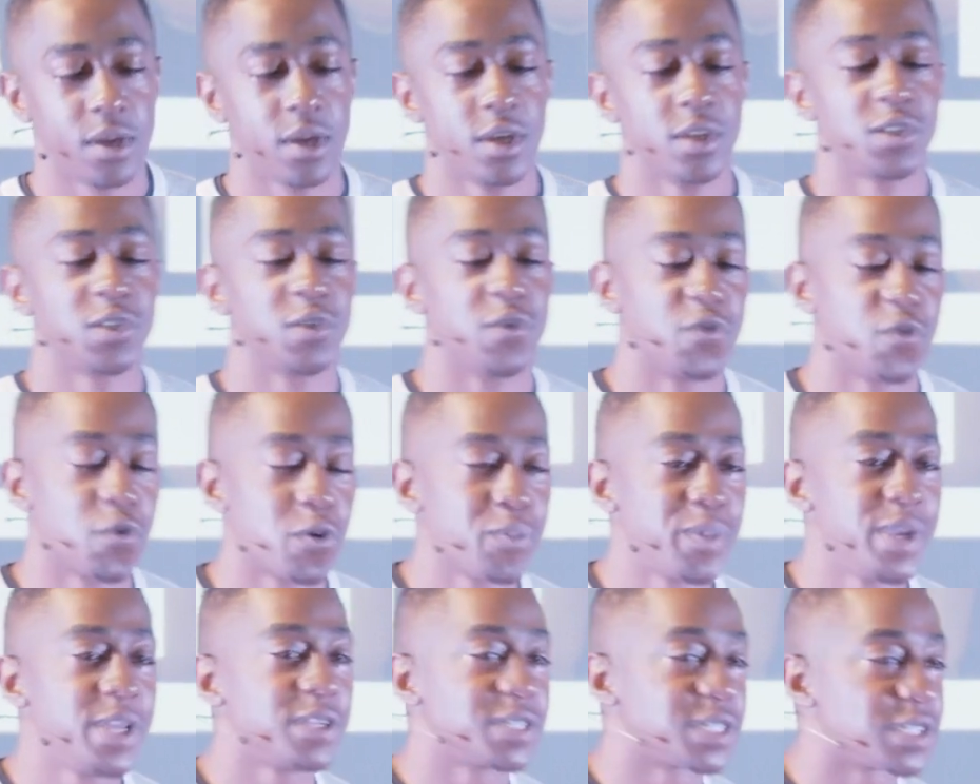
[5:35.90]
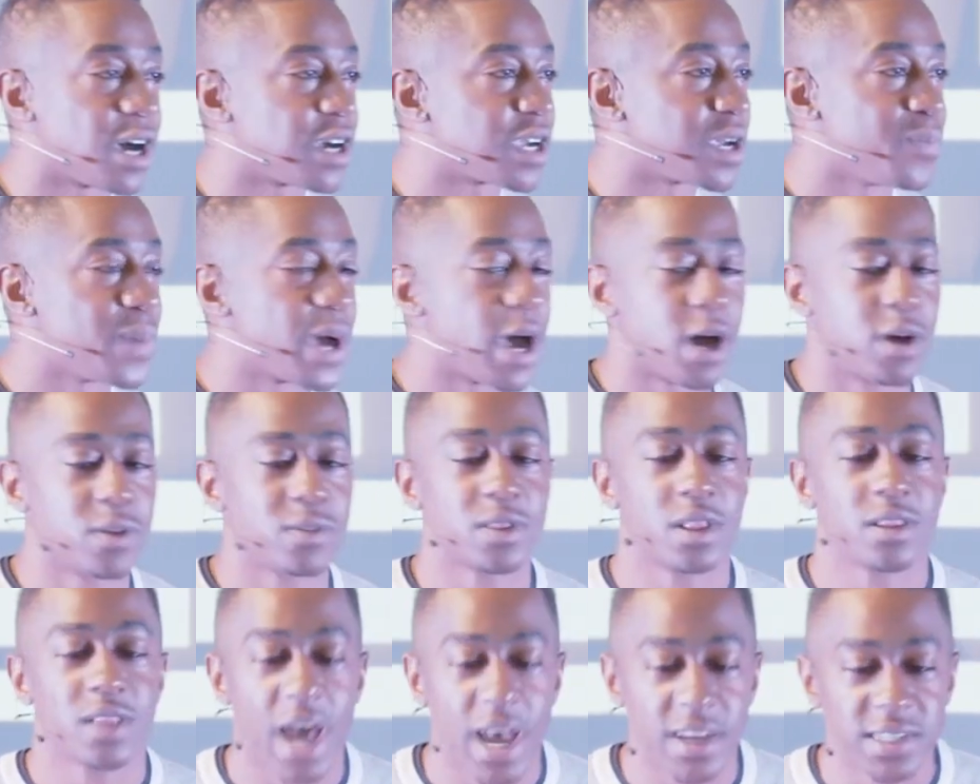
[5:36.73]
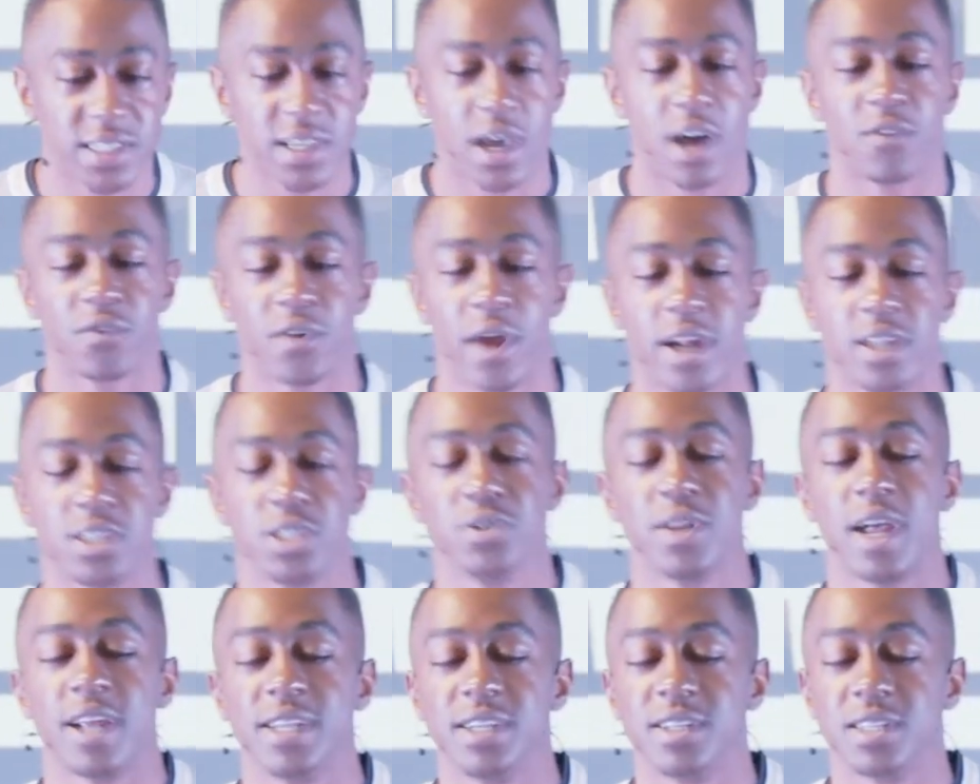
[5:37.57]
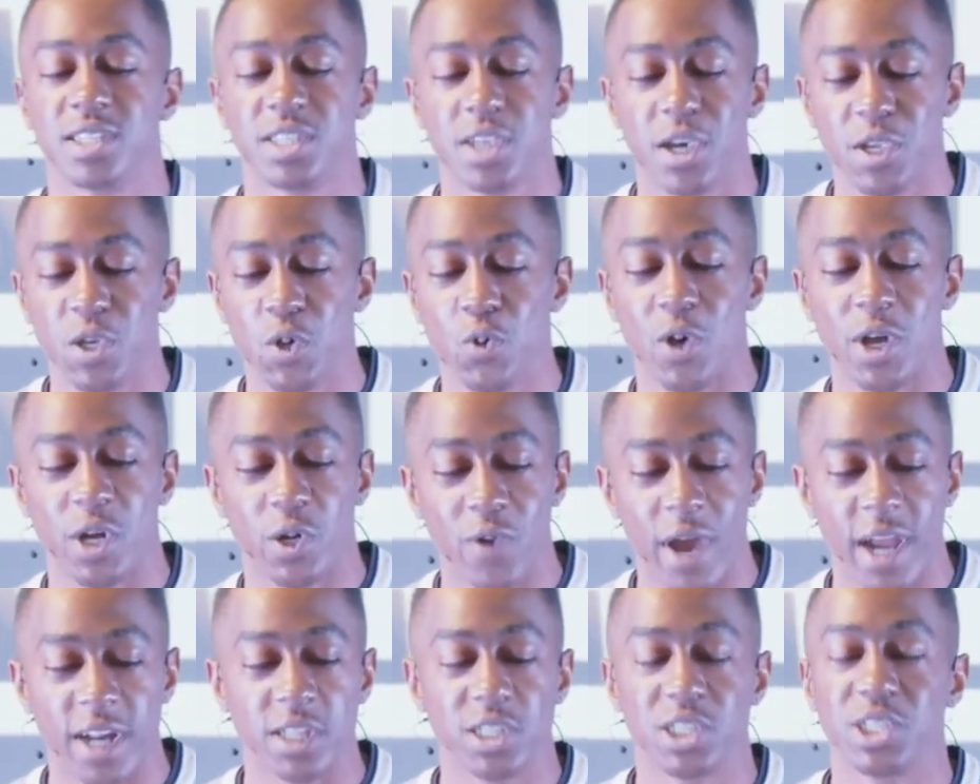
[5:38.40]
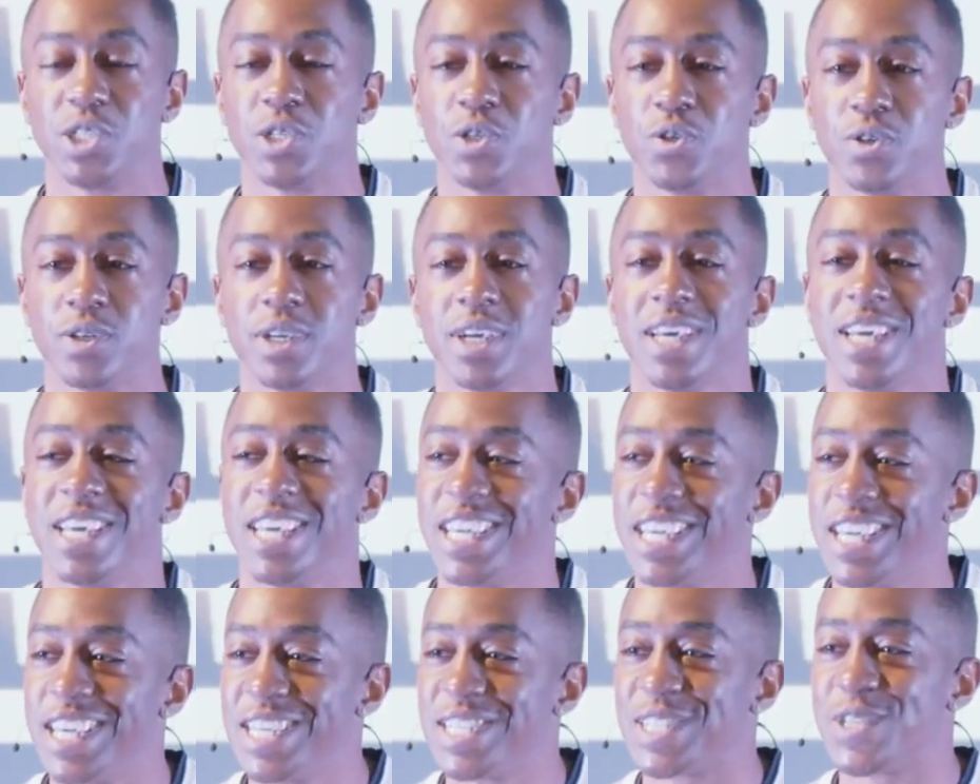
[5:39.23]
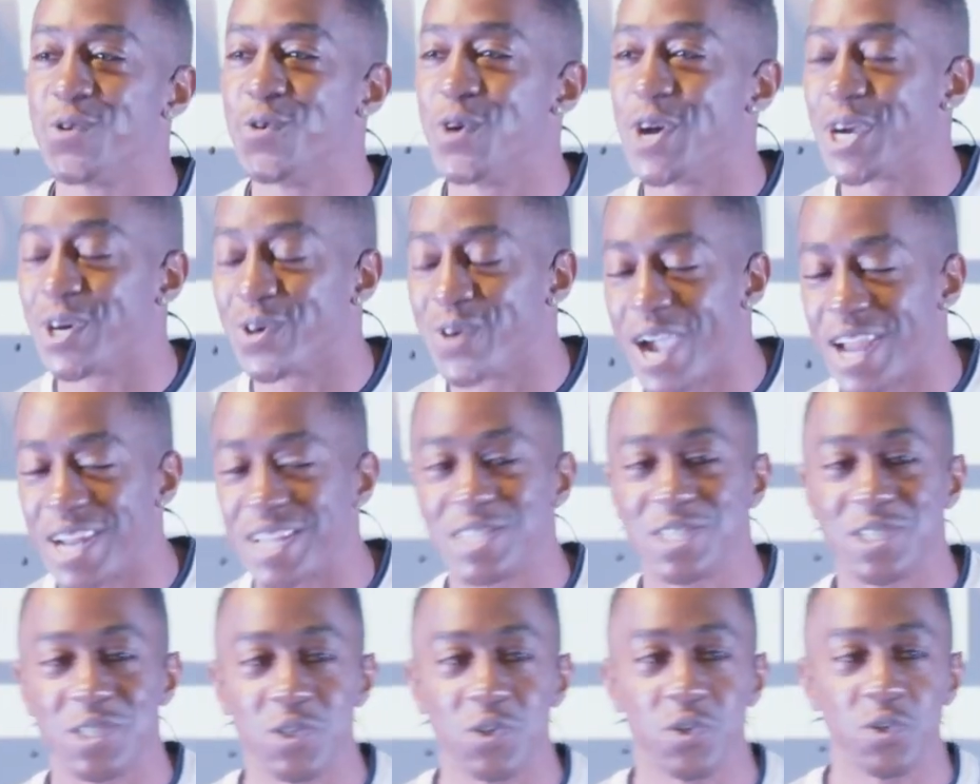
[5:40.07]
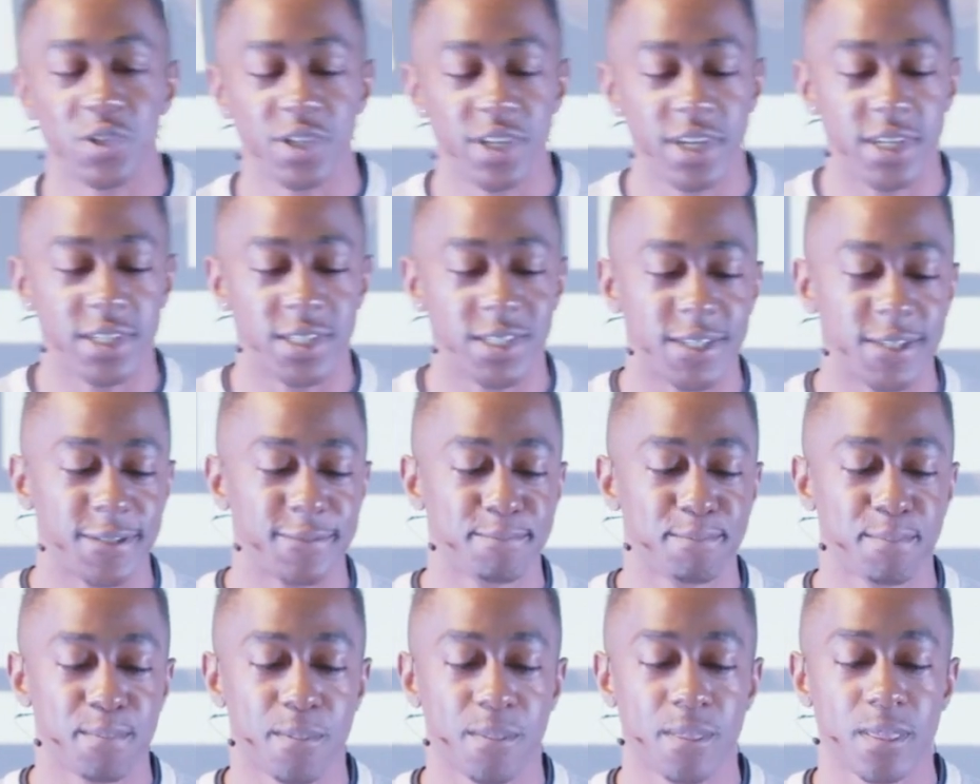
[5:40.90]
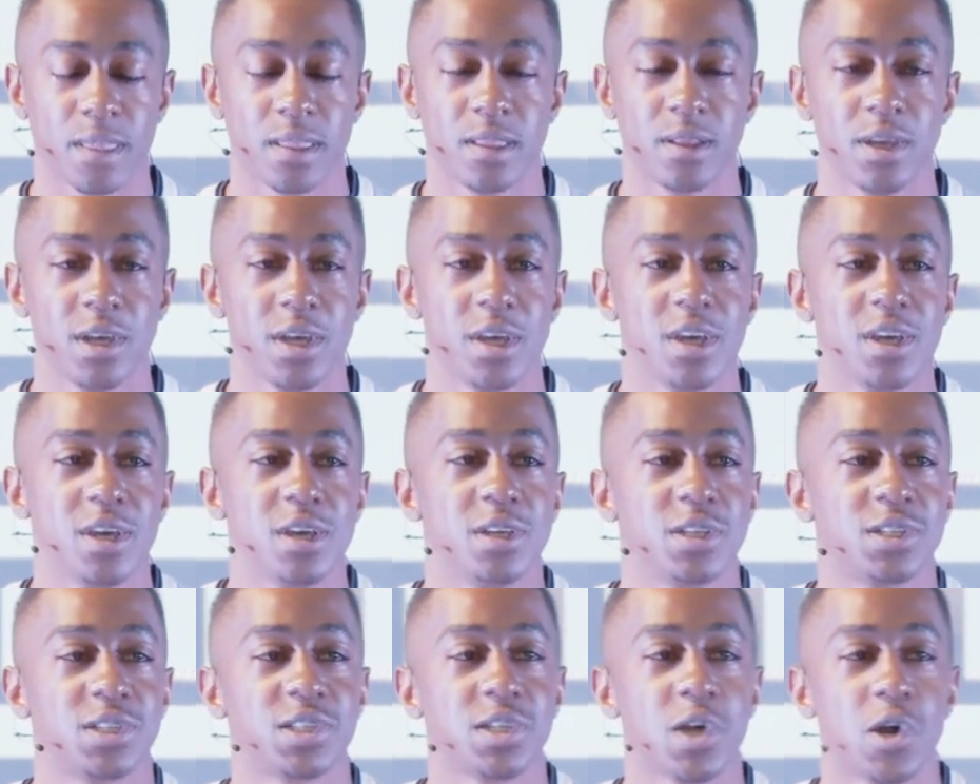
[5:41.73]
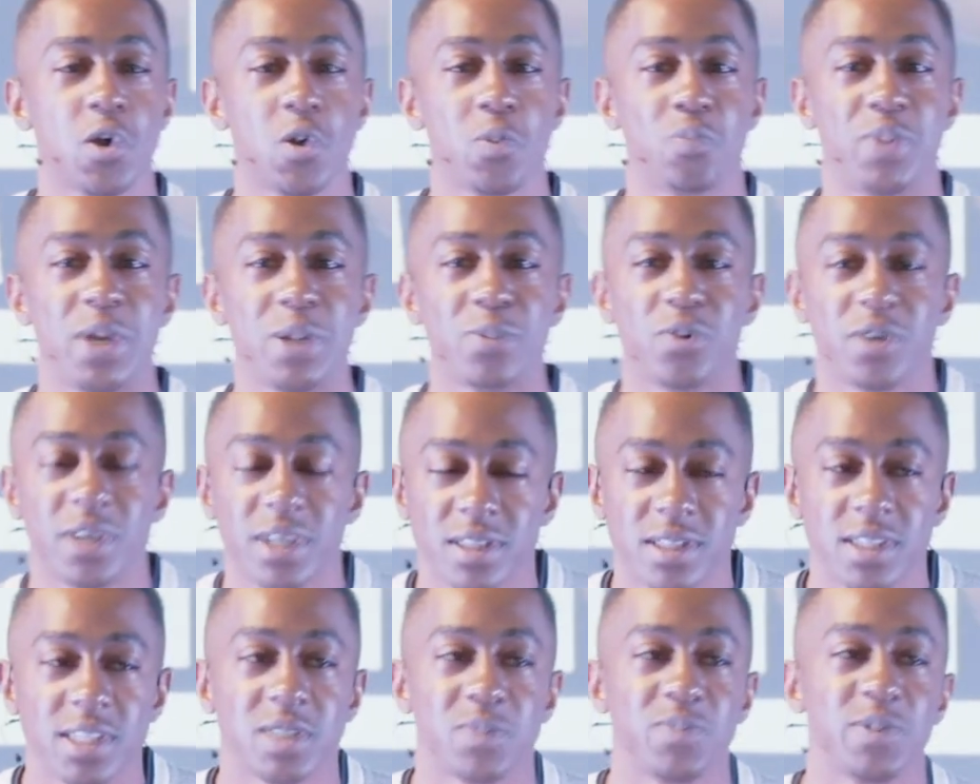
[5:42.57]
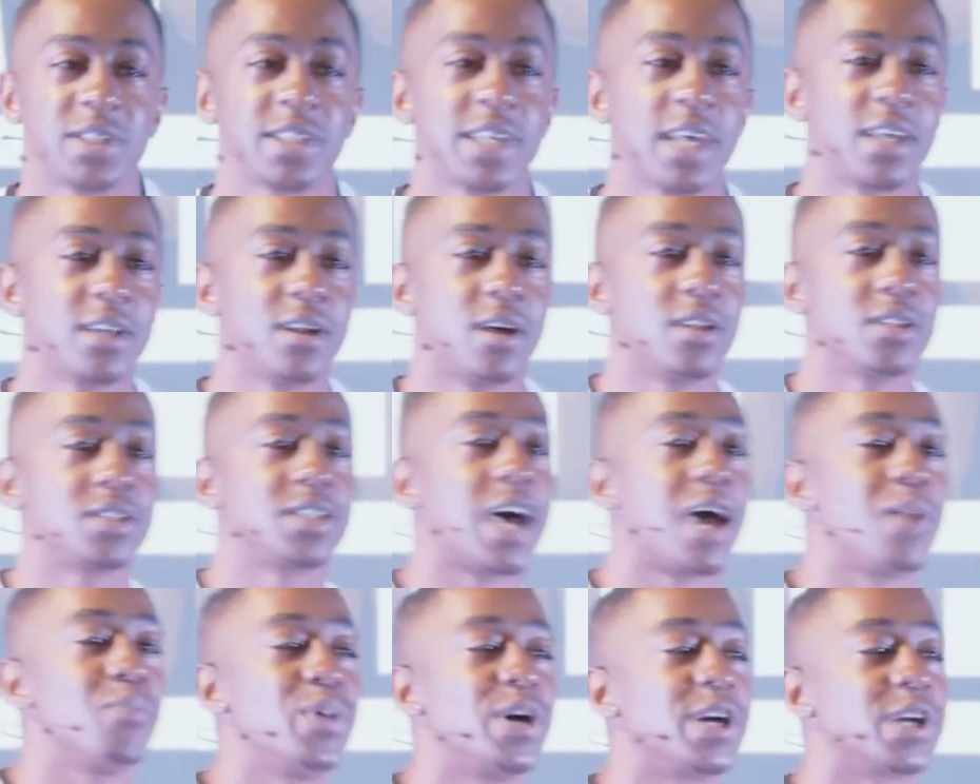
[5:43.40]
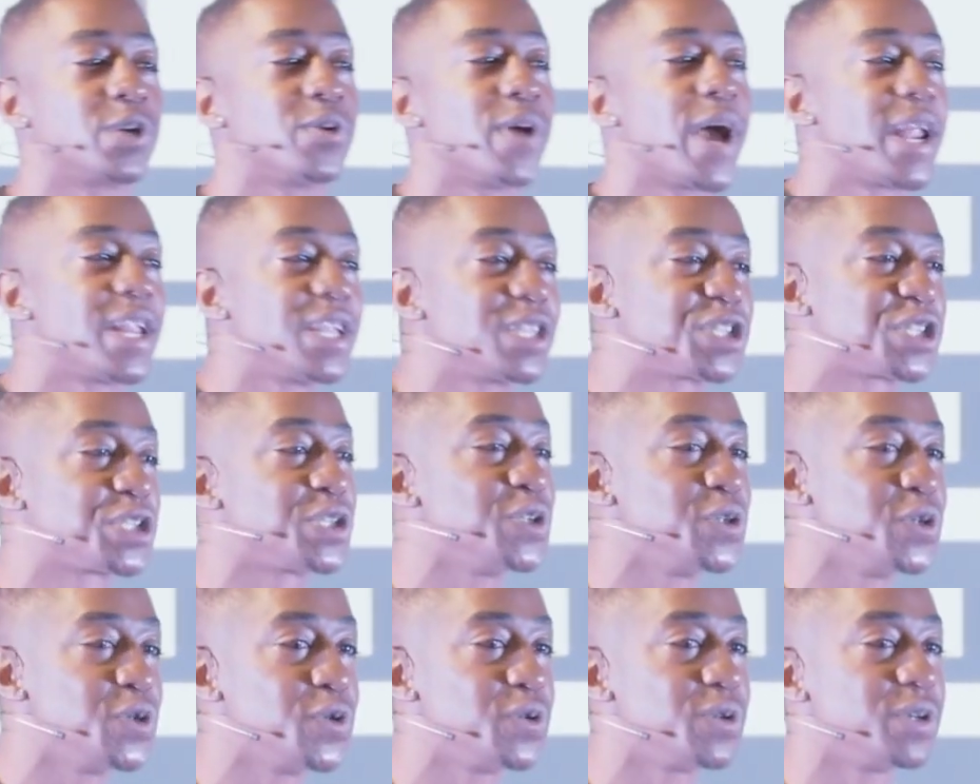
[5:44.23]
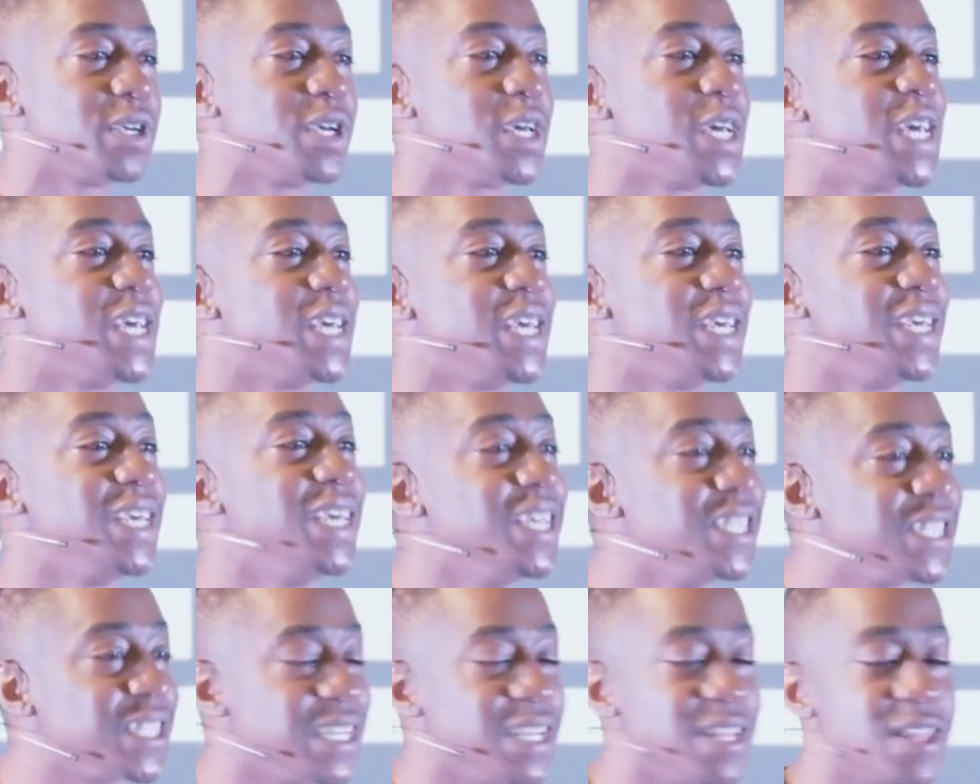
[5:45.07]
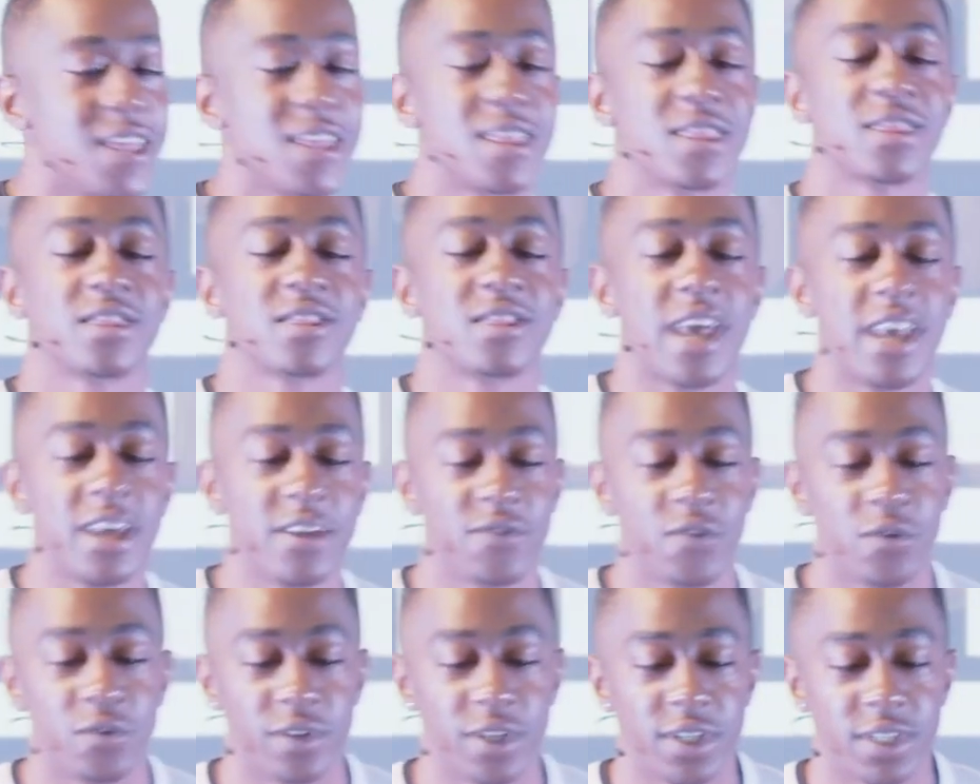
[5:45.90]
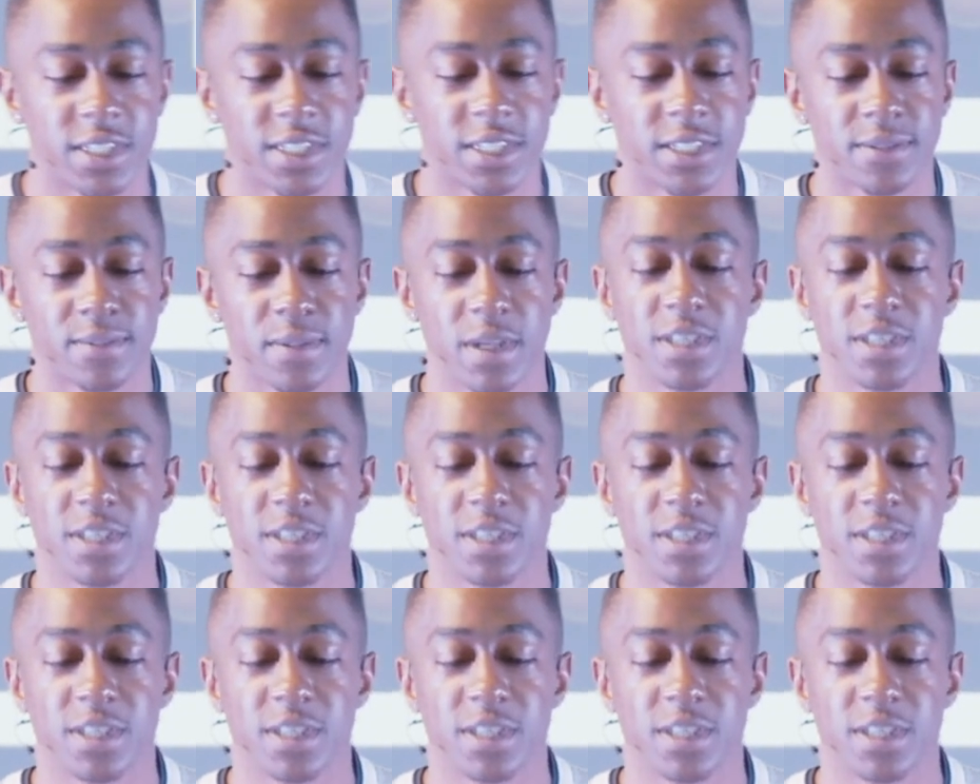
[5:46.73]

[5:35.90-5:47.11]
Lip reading: So for me to talk about the lifestyle of gratitude, I need to tell you what gratitude is and what gratitude isn't. So people get this mistaken all the time, but gratitude isn't thankfulness.